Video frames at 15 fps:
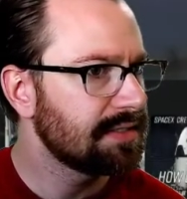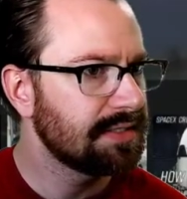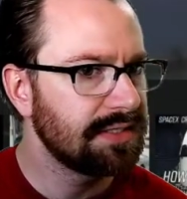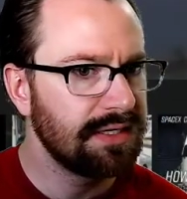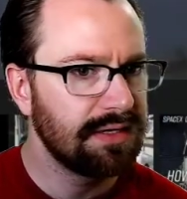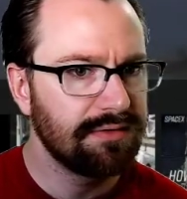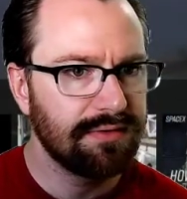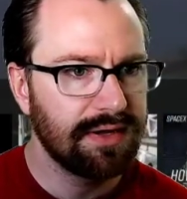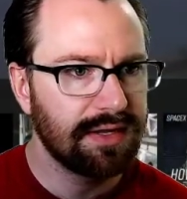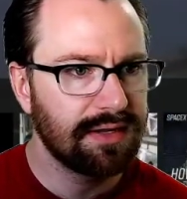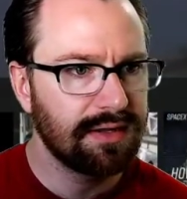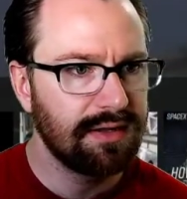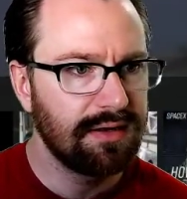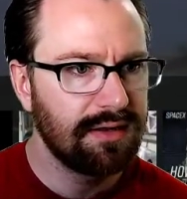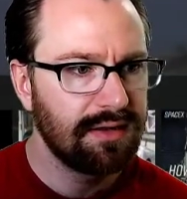see if I
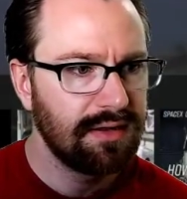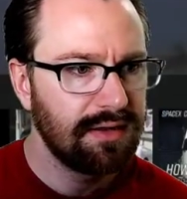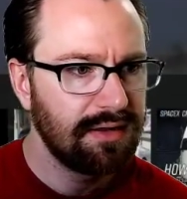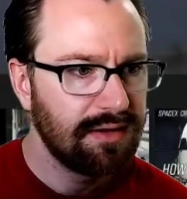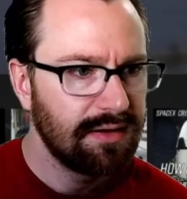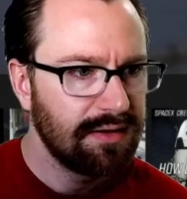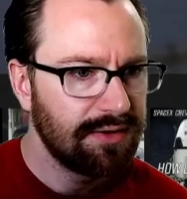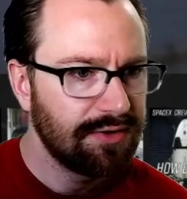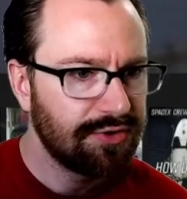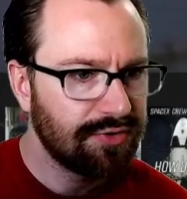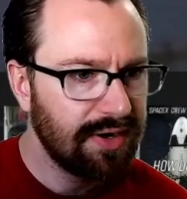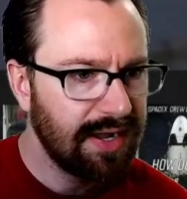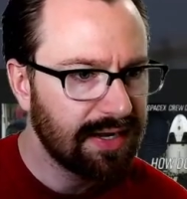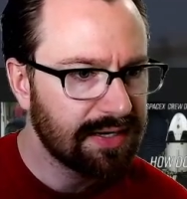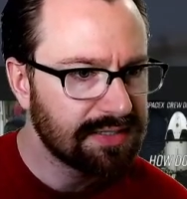can
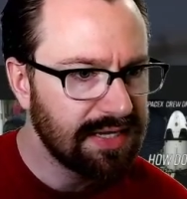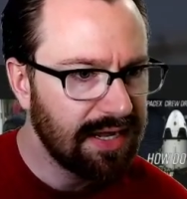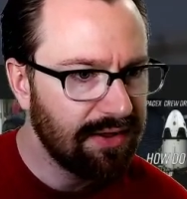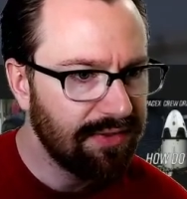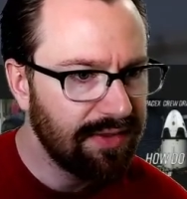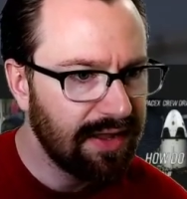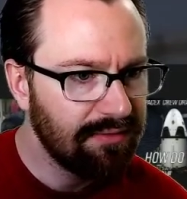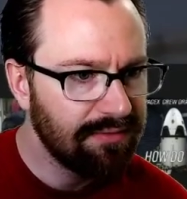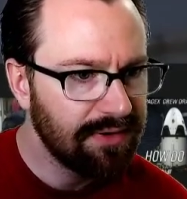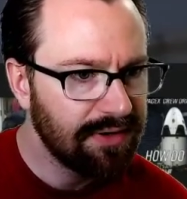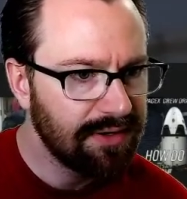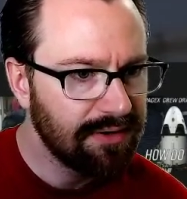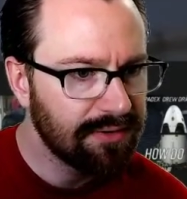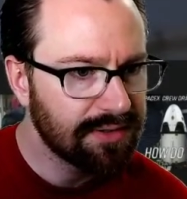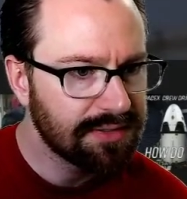track down that
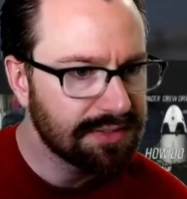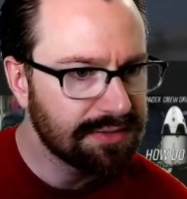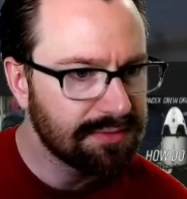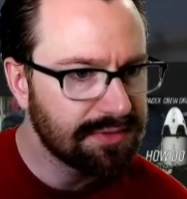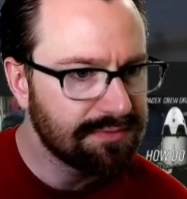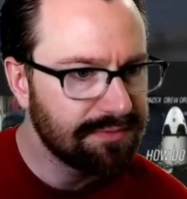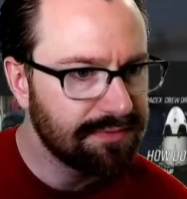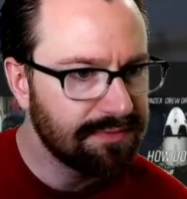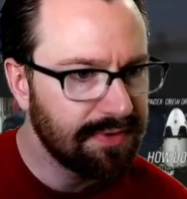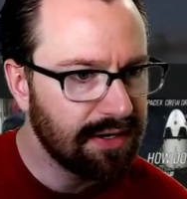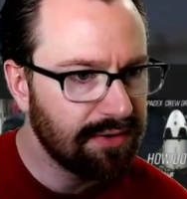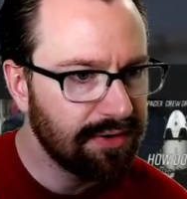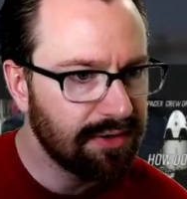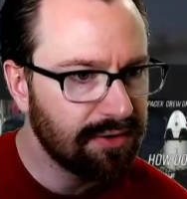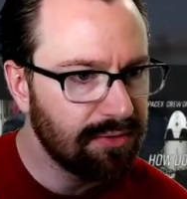video because it was
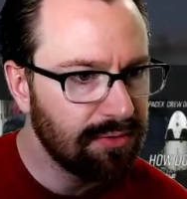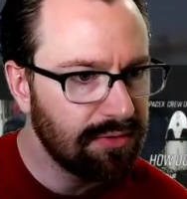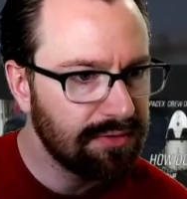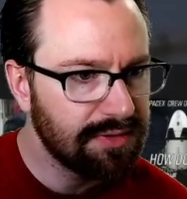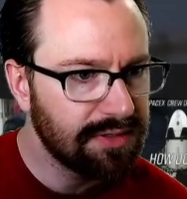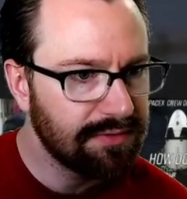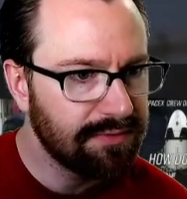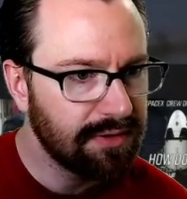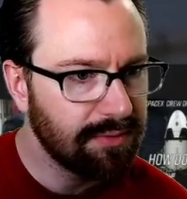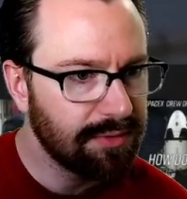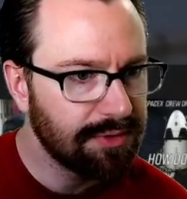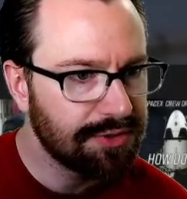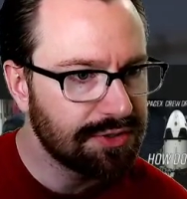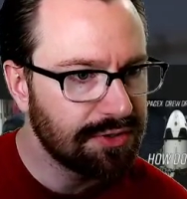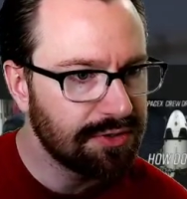very cool. Definitely want
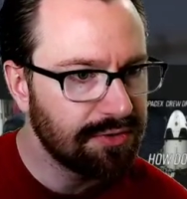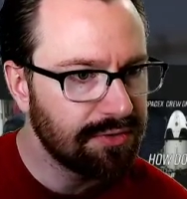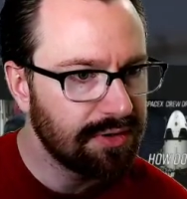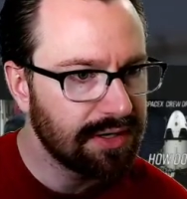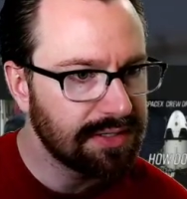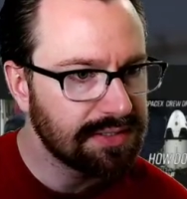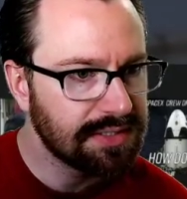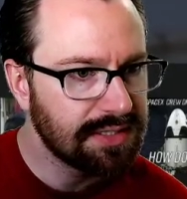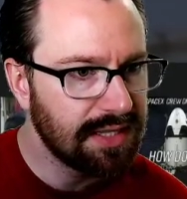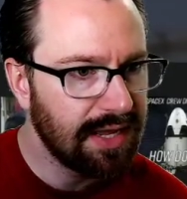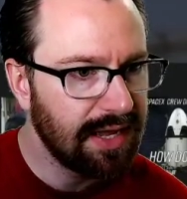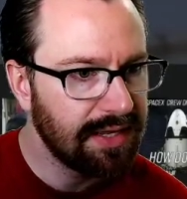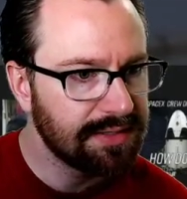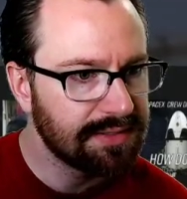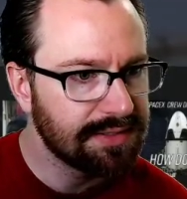to show you guys
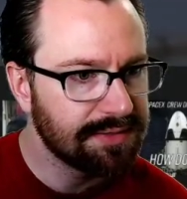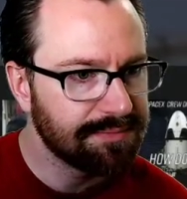that.